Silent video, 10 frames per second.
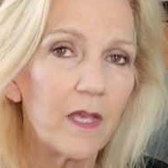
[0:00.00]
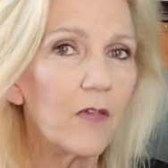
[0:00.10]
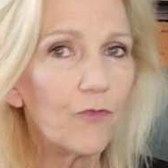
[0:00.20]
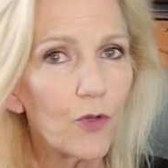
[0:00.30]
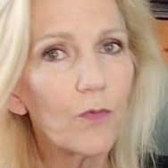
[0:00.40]

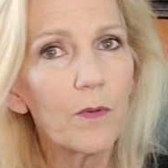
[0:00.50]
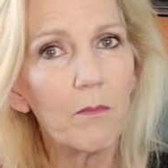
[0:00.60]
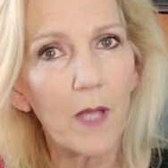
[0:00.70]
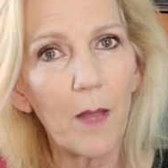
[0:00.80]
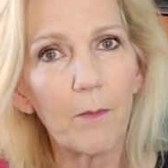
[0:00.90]
If you
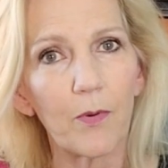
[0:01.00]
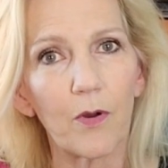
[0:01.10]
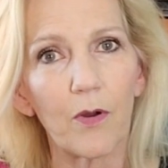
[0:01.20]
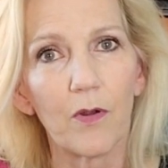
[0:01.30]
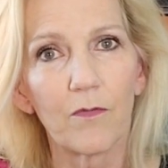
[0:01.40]

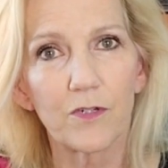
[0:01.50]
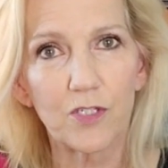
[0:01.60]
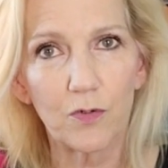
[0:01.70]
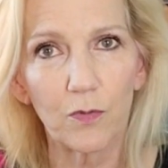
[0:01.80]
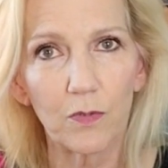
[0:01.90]
remember for
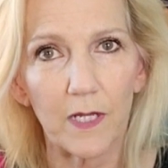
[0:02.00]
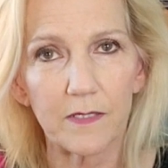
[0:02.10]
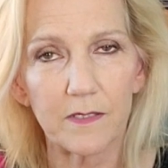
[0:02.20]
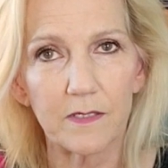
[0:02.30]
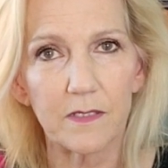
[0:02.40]
school
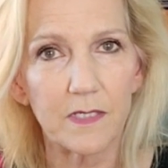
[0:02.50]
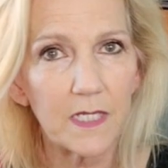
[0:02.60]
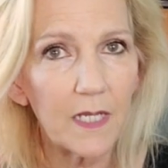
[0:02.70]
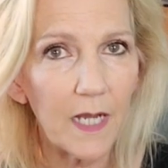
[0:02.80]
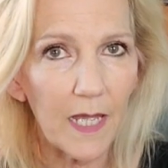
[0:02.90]
lessons,
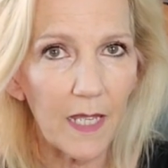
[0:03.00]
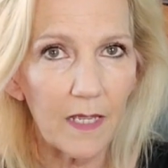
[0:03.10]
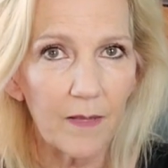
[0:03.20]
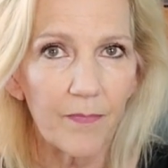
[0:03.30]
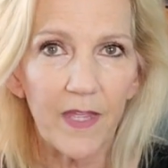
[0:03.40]

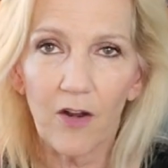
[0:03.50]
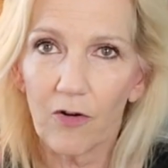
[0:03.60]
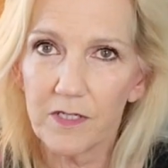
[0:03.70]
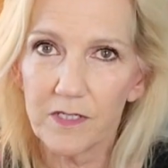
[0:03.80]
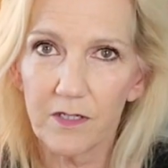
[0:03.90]
DNA in
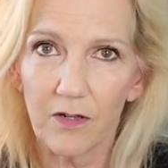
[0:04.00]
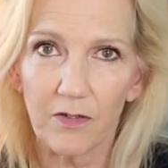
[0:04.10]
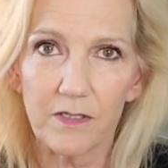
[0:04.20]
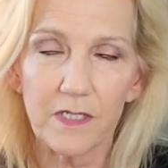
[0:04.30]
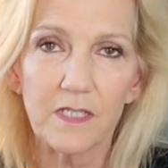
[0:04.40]
our
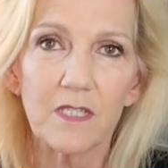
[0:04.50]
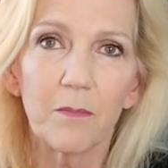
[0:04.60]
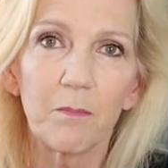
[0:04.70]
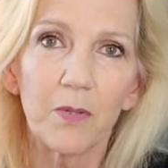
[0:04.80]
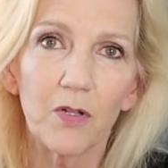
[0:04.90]
cells is the
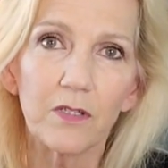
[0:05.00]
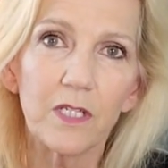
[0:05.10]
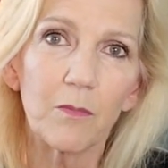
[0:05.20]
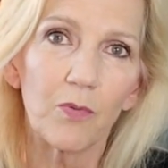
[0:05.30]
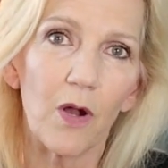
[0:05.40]

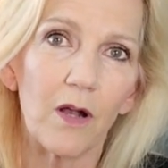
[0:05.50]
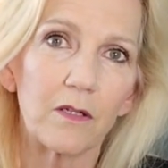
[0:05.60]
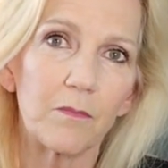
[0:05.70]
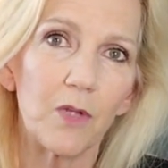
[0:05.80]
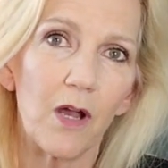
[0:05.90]
building
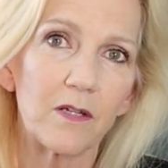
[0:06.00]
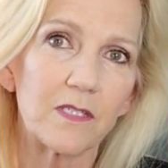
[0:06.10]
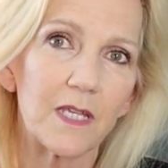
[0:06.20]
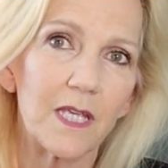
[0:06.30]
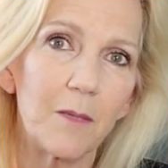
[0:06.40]
blocks
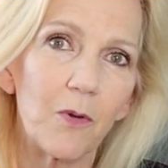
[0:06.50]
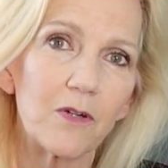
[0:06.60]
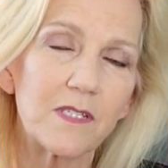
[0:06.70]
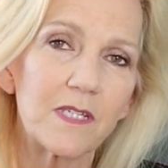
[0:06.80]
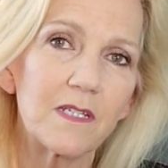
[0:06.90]
that keep our
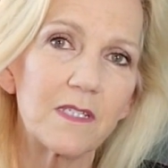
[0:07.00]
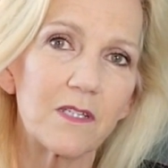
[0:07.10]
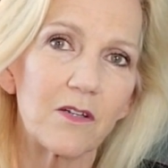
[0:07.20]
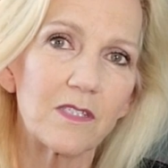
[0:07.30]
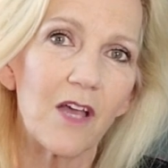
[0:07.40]
skin
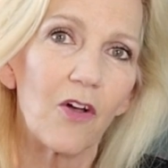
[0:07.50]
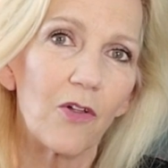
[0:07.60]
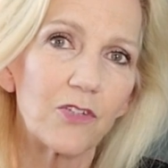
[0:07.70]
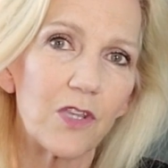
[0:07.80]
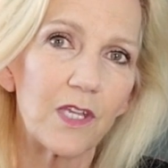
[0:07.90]
cells
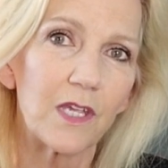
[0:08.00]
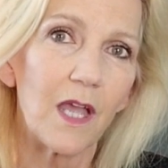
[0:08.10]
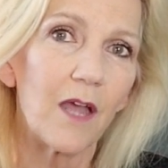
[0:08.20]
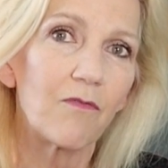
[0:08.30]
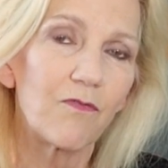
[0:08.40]
healthy
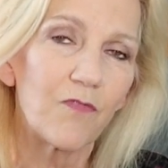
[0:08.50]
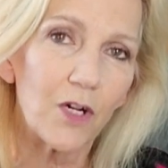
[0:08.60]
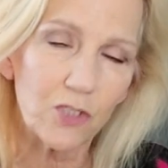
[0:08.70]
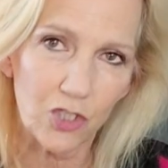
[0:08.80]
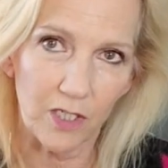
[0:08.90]
and
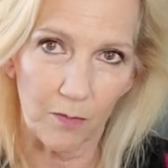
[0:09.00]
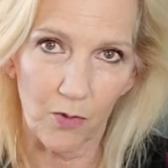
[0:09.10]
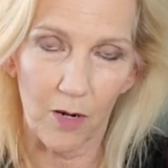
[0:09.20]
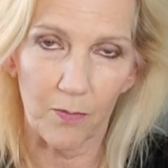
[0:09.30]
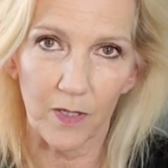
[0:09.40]
functioning
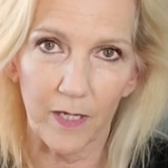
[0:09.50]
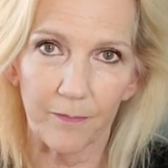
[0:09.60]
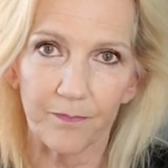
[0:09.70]
properly.